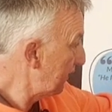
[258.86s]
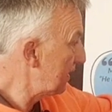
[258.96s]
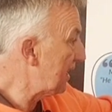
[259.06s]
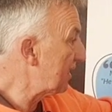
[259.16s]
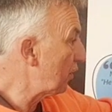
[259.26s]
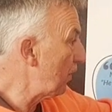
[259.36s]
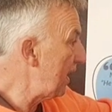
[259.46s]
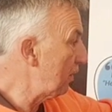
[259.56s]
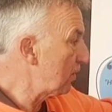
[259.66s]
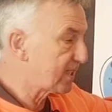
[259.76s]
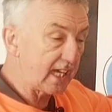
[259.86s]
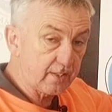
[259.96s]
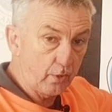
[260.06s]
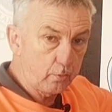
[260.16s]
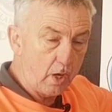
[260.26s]
says the raider was 6
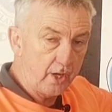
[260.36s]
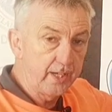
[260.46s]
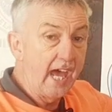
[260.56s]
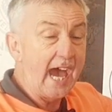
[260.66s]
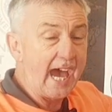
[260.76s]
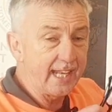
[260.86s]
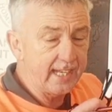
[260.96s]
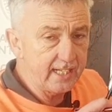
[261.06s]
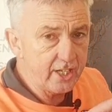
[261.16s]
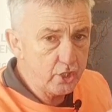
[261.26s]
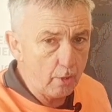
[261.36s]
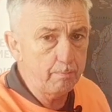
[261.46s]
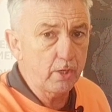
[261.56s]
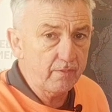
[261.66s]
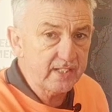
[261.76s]
foot one, and in a
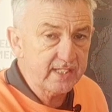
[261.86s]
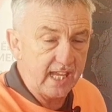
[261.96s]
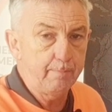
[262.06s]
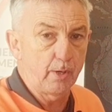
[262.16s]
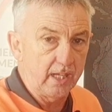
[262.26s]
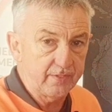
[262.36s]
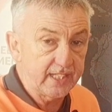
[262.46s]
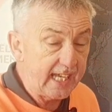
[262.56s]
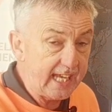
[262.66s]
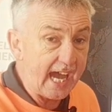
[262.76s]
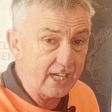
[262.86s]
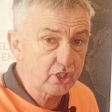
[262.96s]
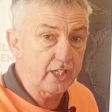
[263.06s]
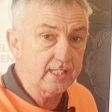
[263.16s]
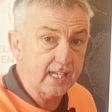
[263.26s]
number of his debriefs, he
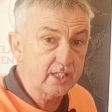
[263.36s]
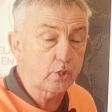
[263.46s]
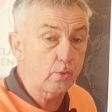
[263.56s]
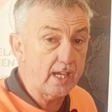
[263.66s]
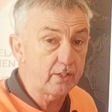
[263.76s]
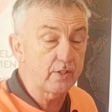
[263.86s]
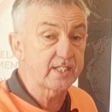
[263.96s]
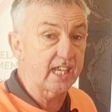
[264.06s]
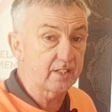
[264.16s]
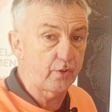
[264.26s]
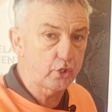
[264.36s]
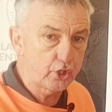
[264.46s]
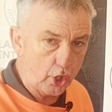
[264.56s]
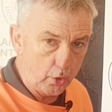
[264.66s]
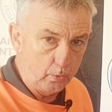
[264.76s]
actually says the raider is 6 foot
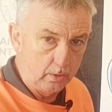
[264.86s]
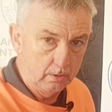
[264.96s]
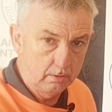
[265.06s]
two.